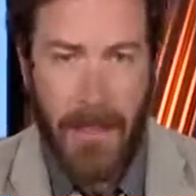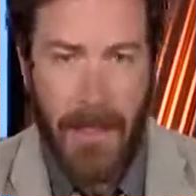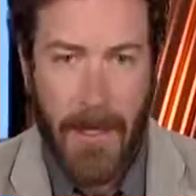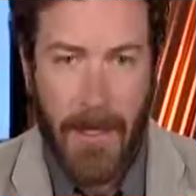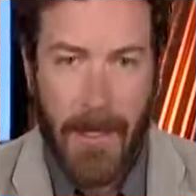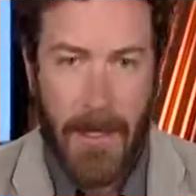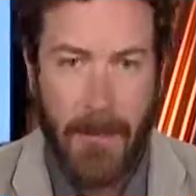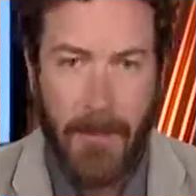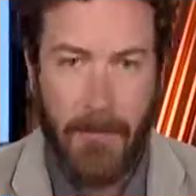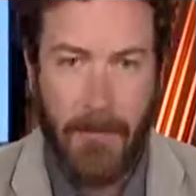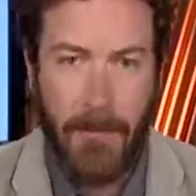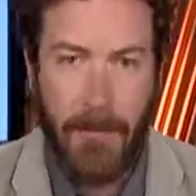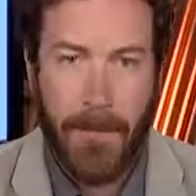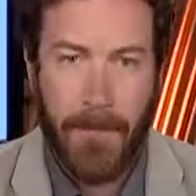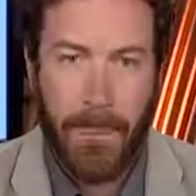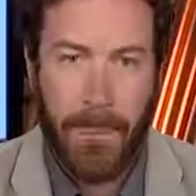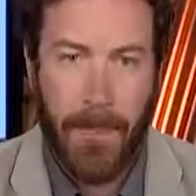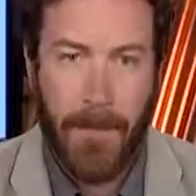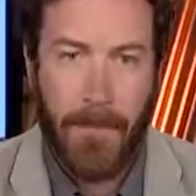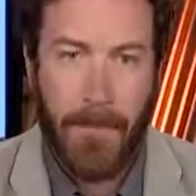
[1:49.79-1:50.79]
Um,
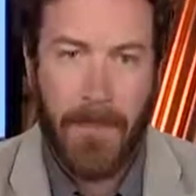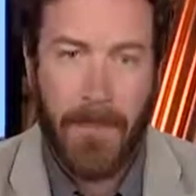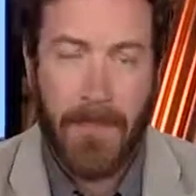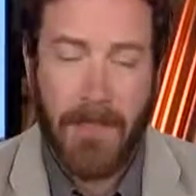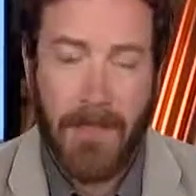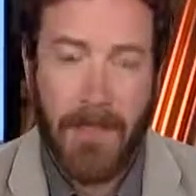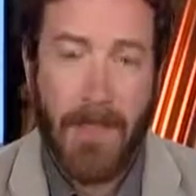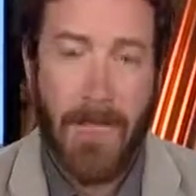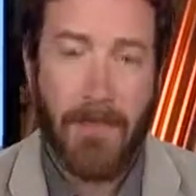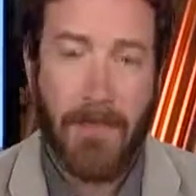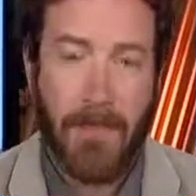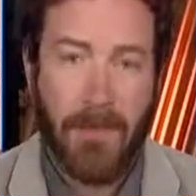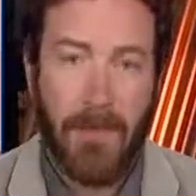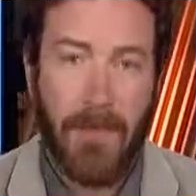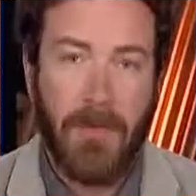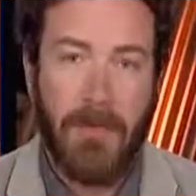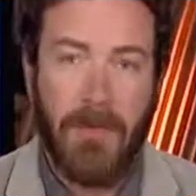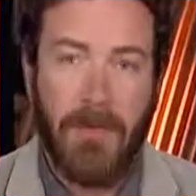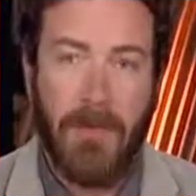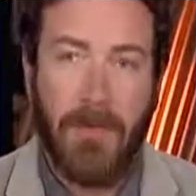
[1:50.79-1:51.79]
but it's the same
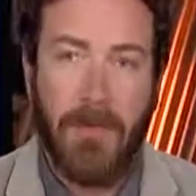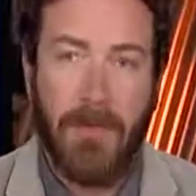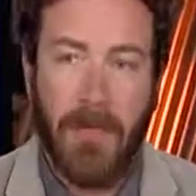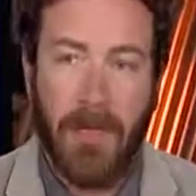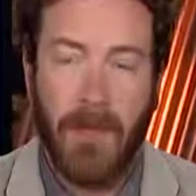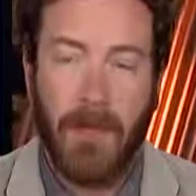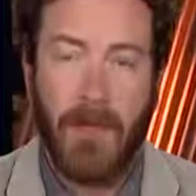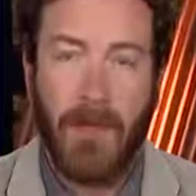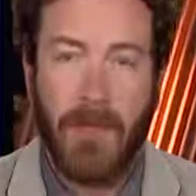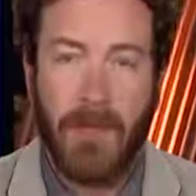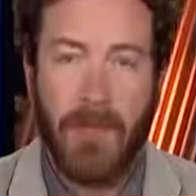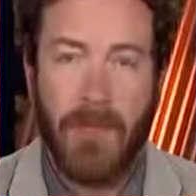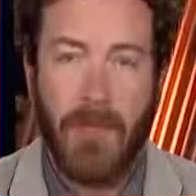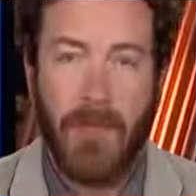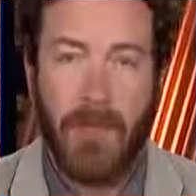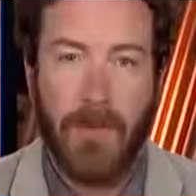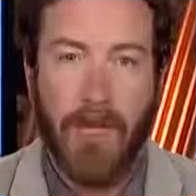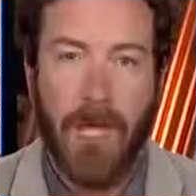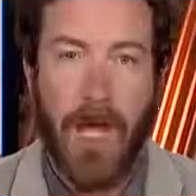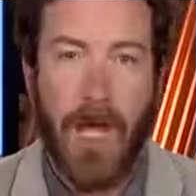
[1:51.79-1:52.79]
sort of thing. We, we
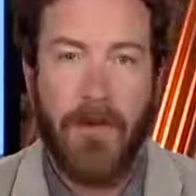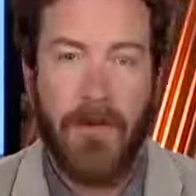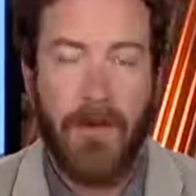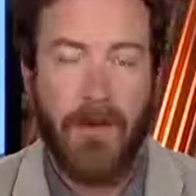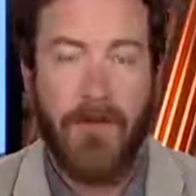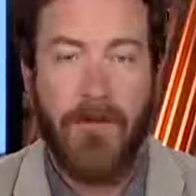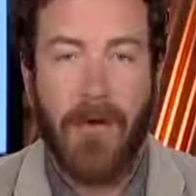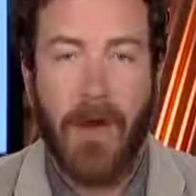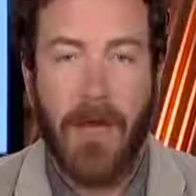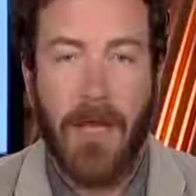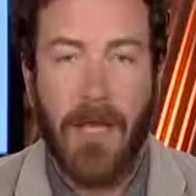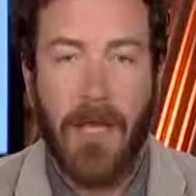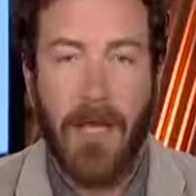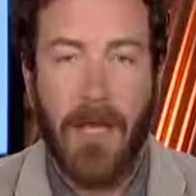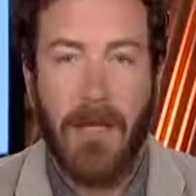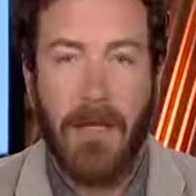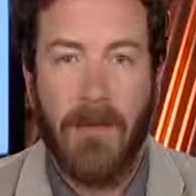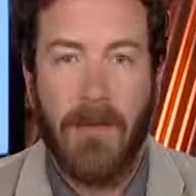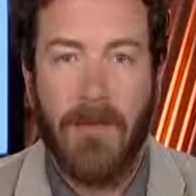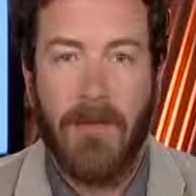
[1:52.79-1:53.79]
shoot live on a Friday
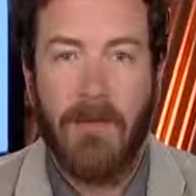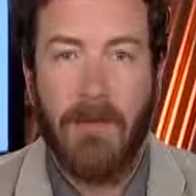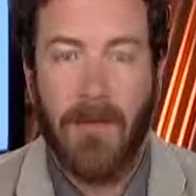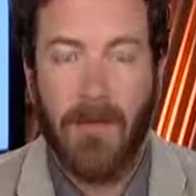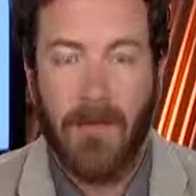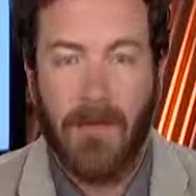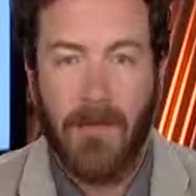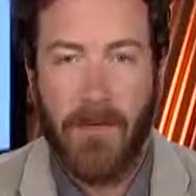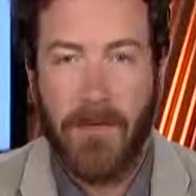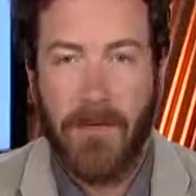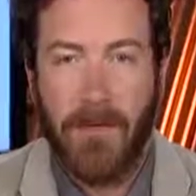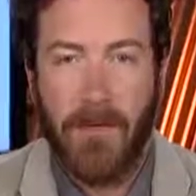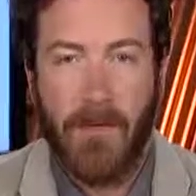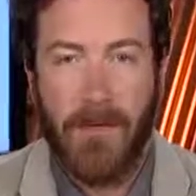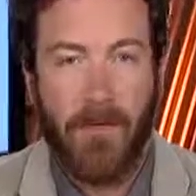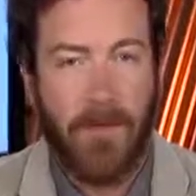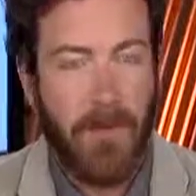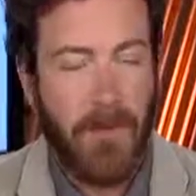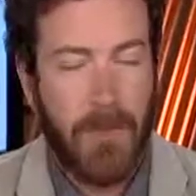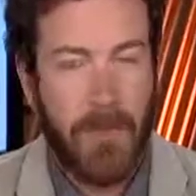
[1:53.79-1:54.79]
night in front of uh,
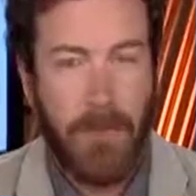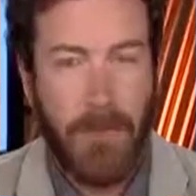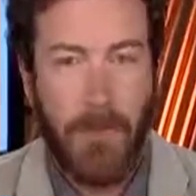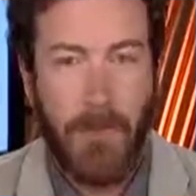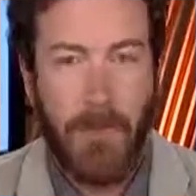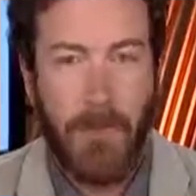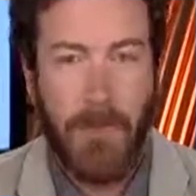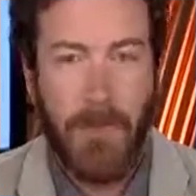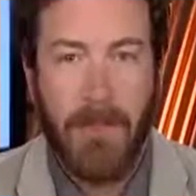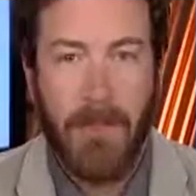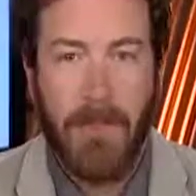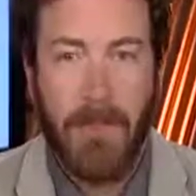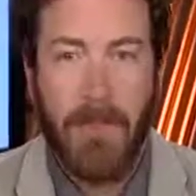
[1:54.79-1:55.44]
two, three hundred people.